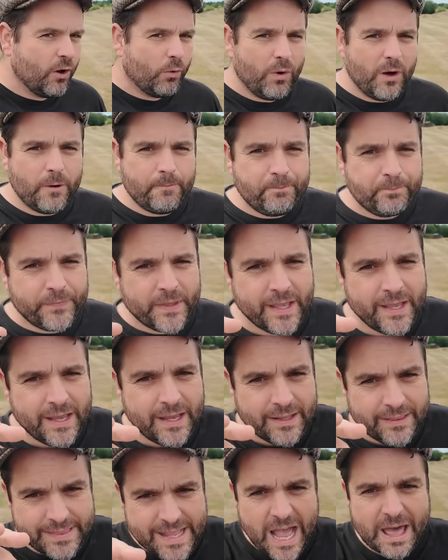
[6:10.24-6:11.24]
Well,
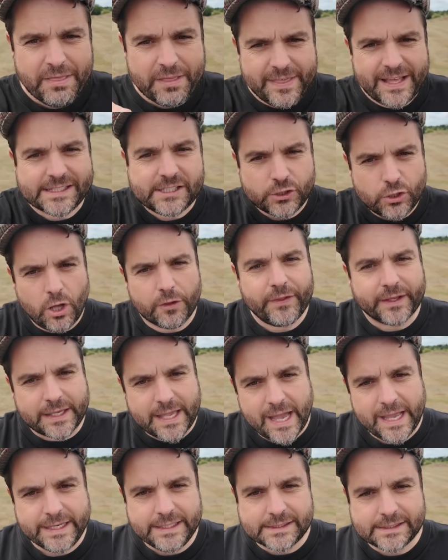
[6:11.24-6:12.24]
now that that's not the
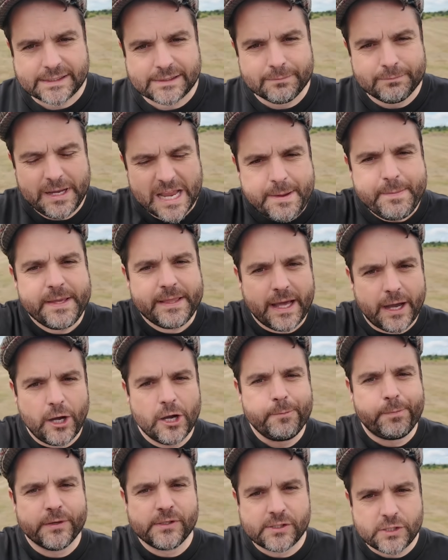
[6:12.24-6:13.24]
case, maybe that
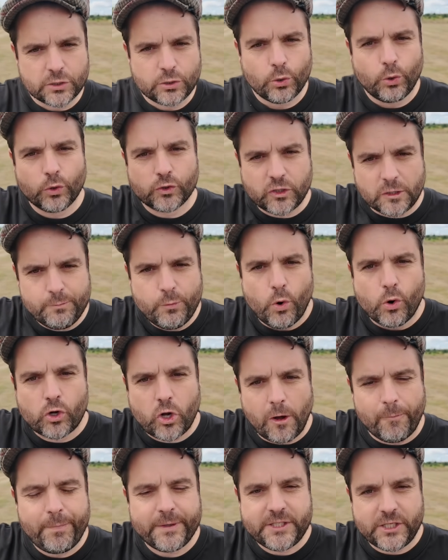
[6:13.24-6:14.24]
opens the door to more
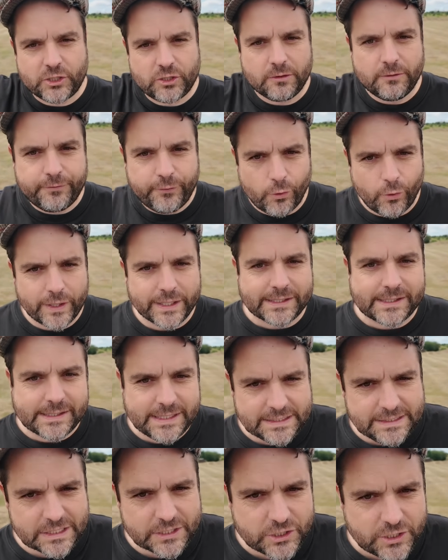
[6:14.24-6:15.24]
competition for his
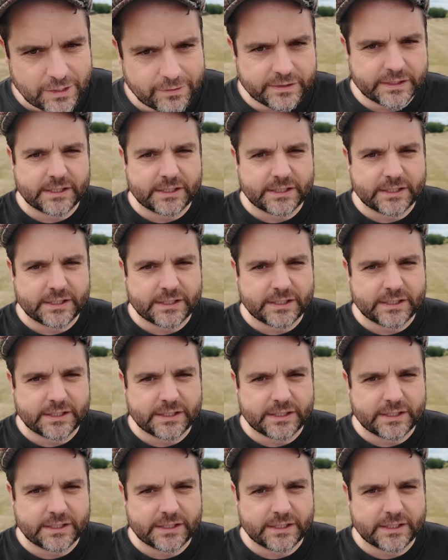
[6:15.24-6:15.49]
signature.